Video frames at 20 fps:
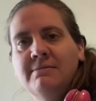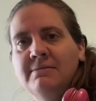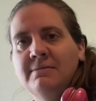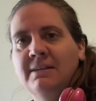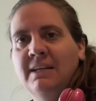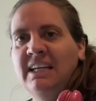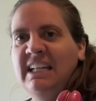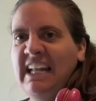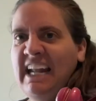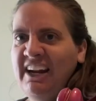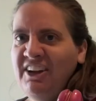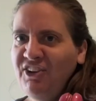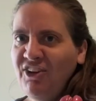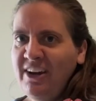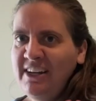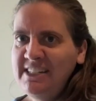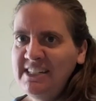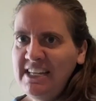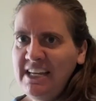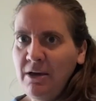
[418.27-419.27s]
Isn't that a
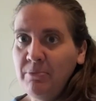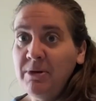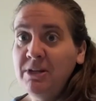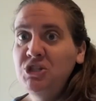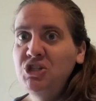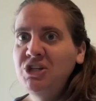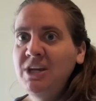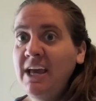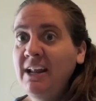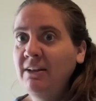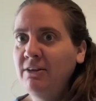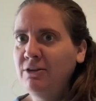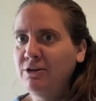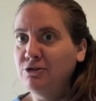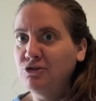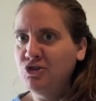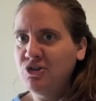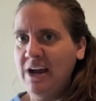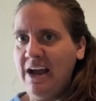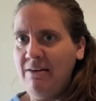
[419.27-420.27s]
great tip? And she had a little
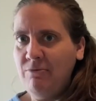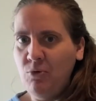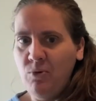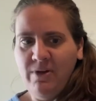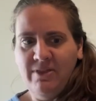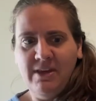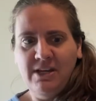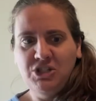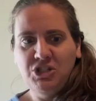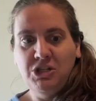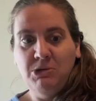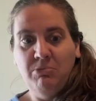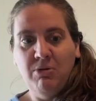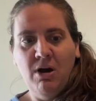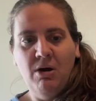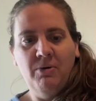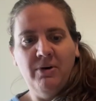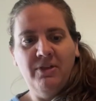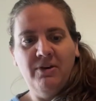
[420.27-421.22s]
travel one that she brought with